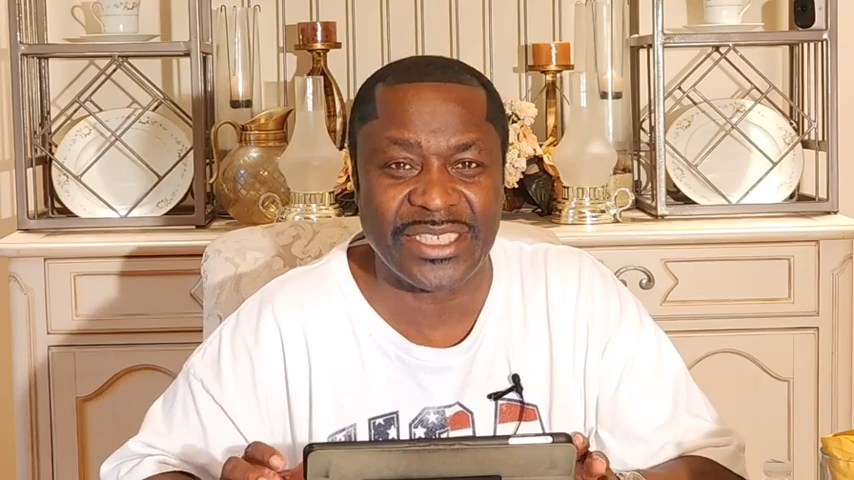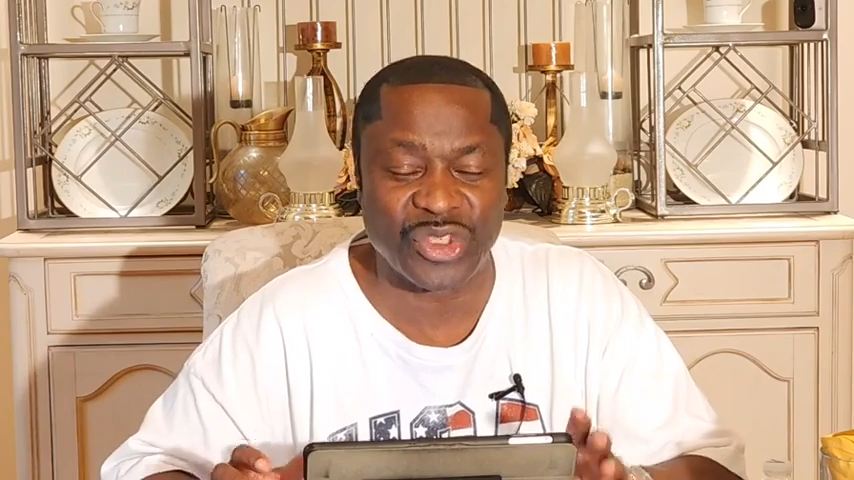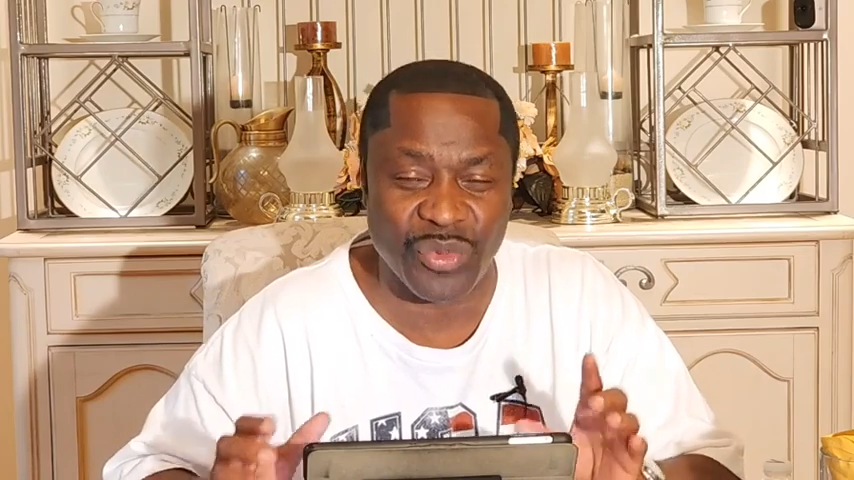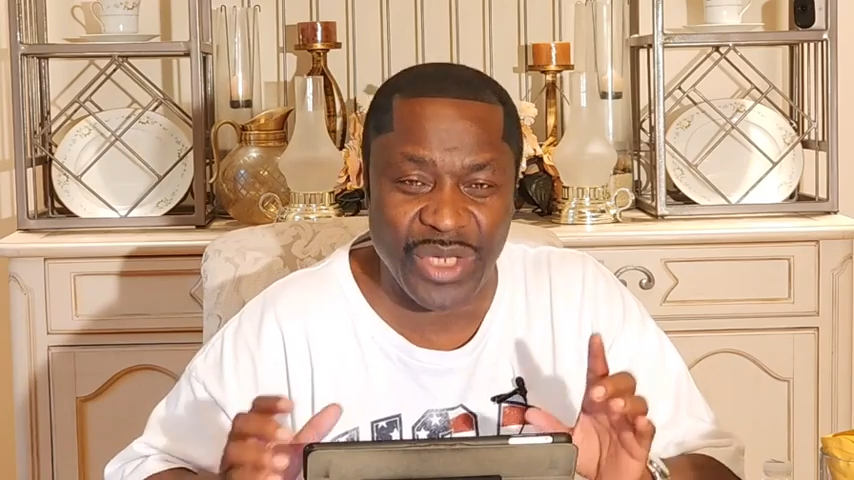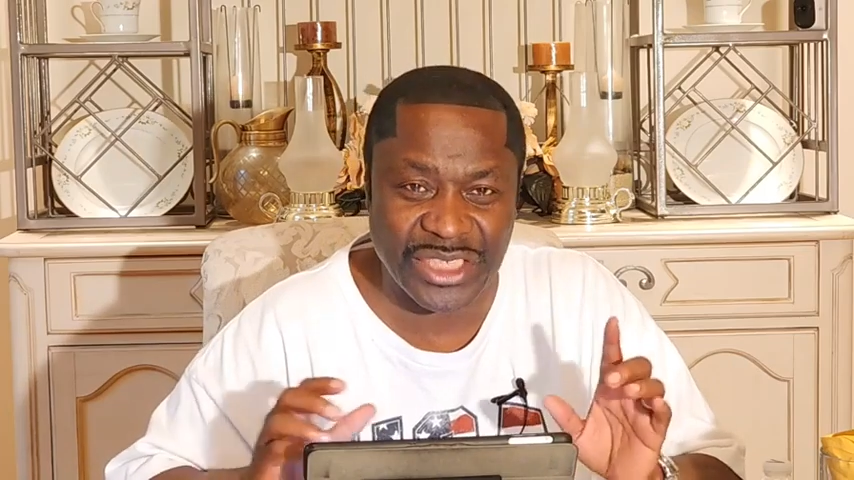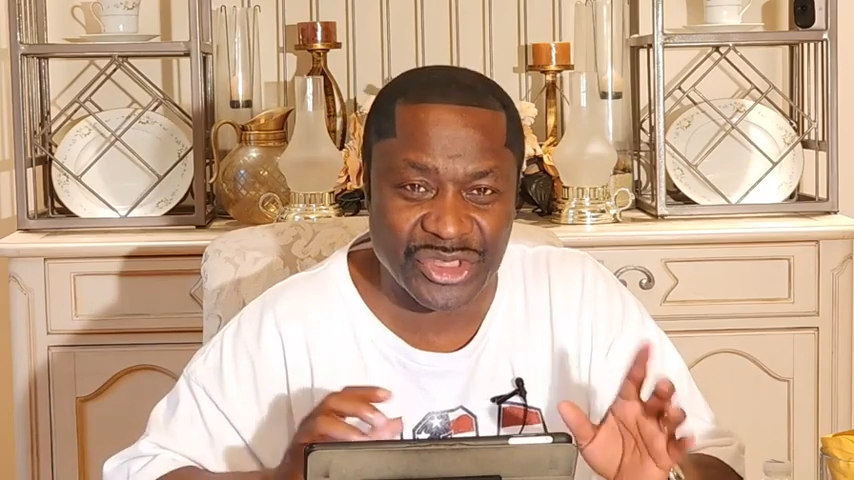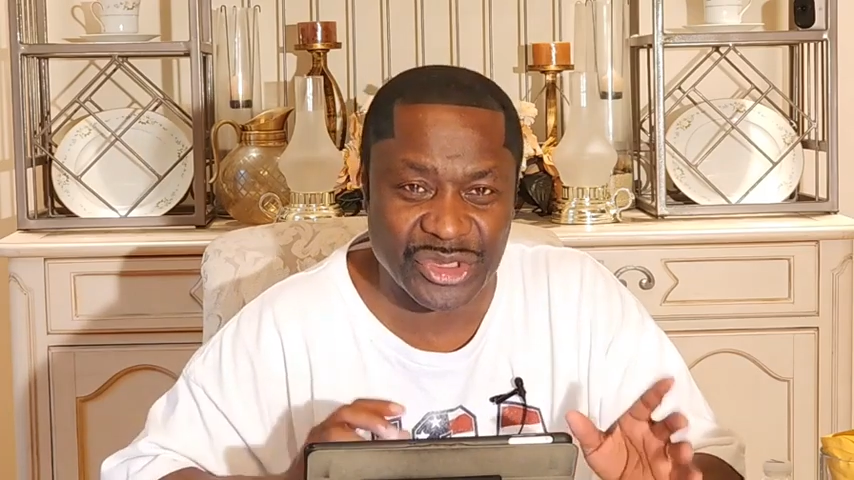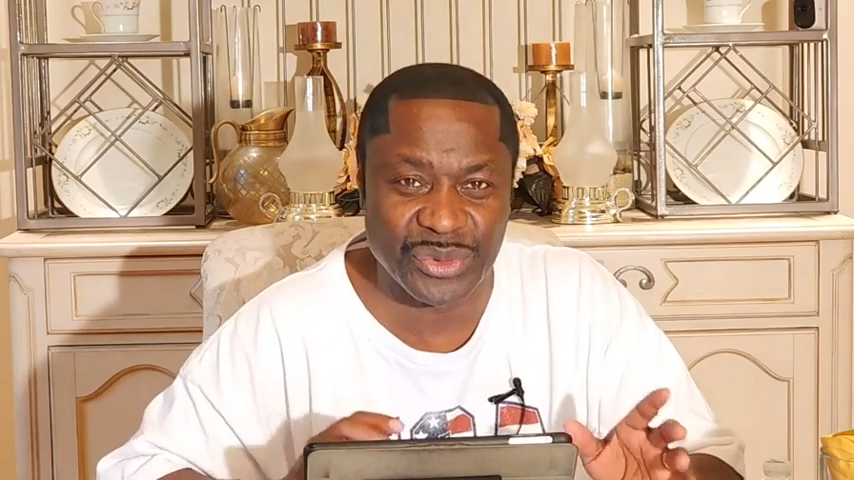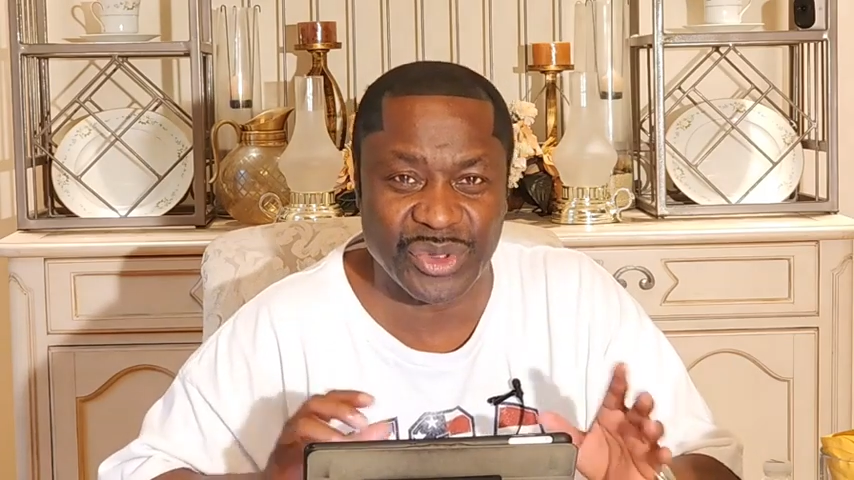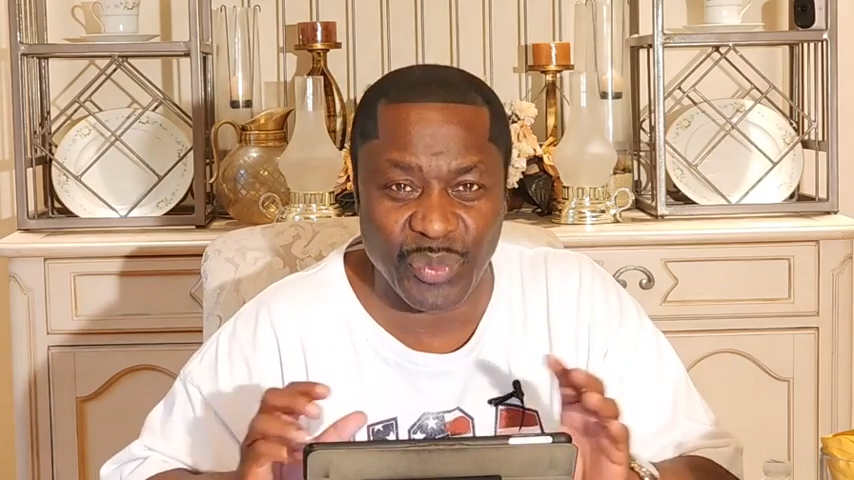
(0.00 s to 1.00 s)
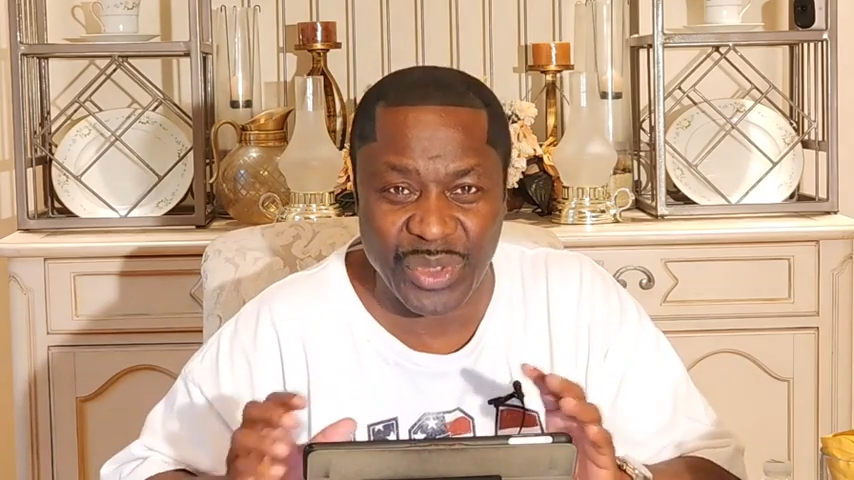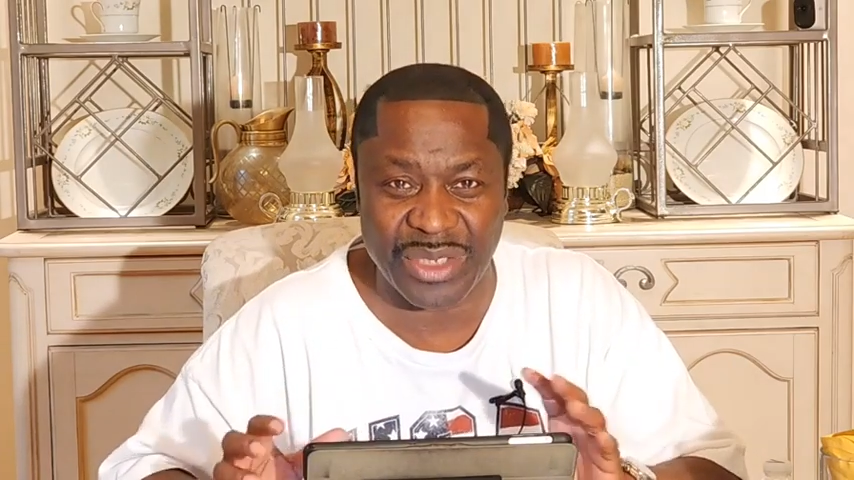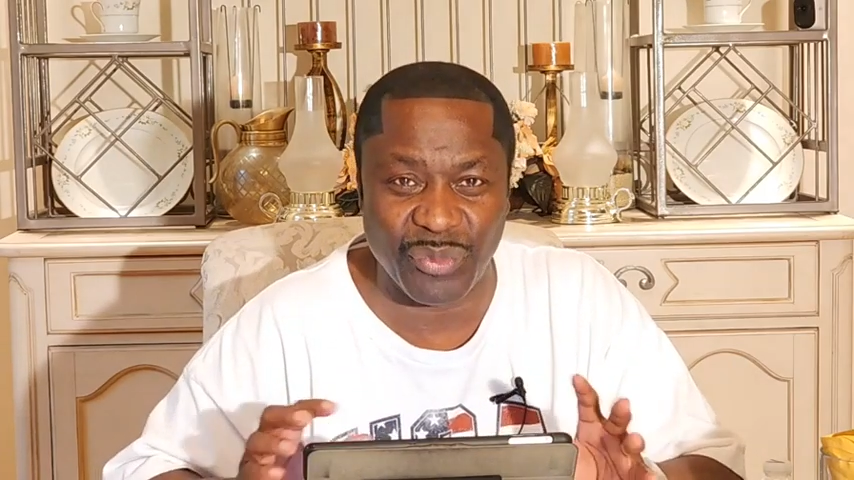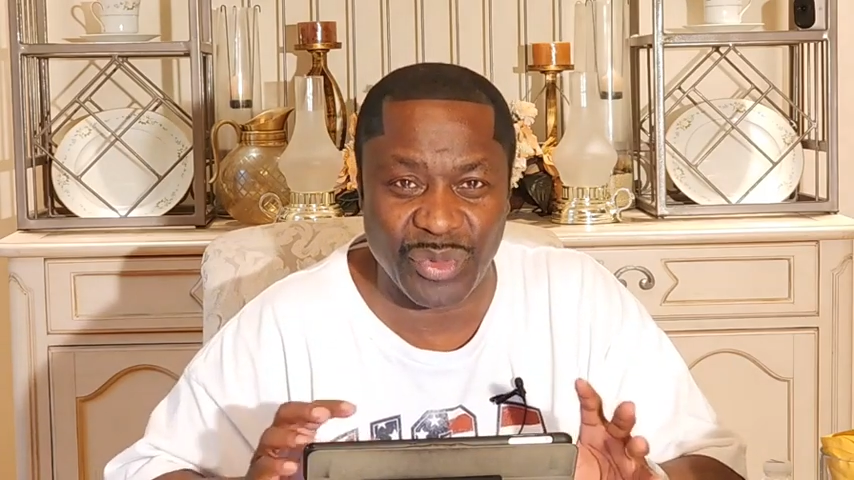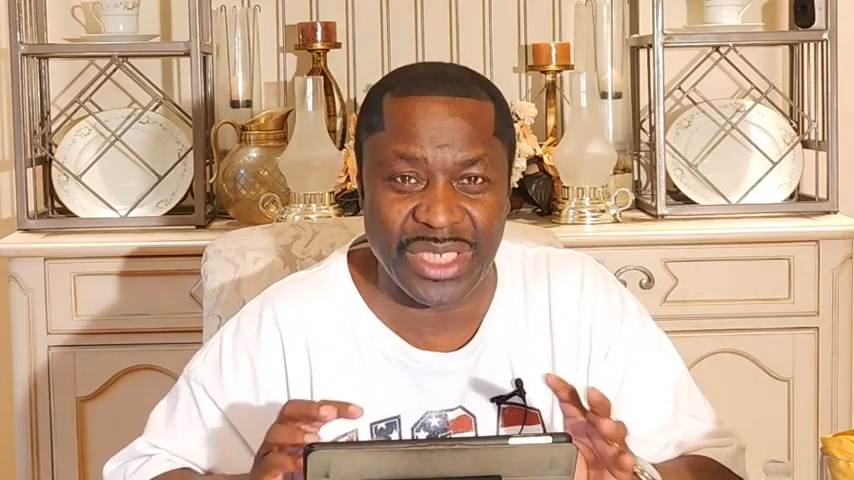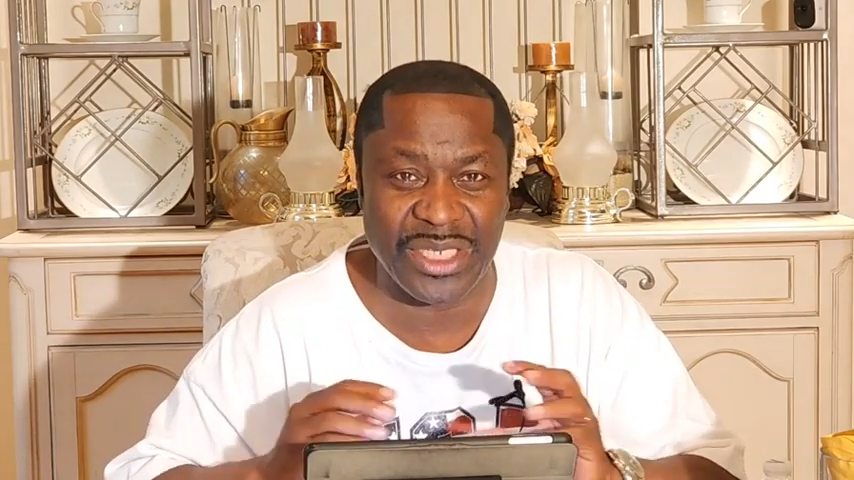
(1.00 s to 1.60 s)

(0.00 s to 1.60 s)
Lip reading: so next Tuesday we can really